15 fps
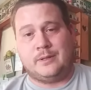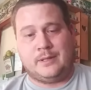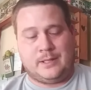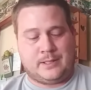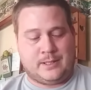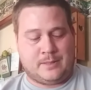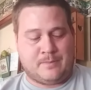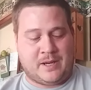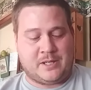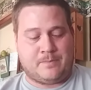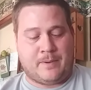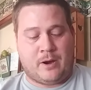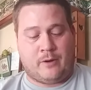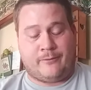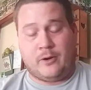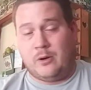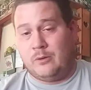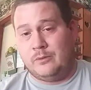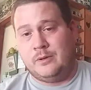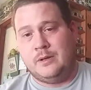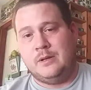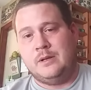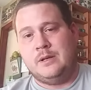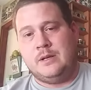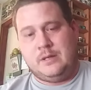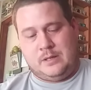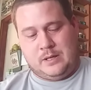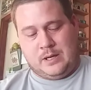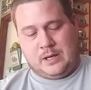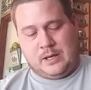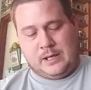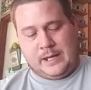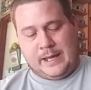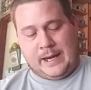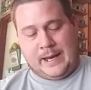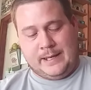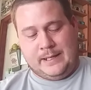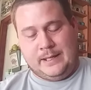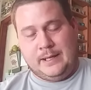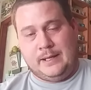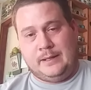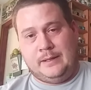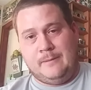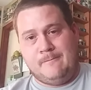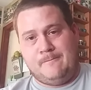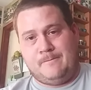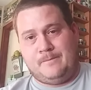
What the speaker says: This is my spare phone, and I did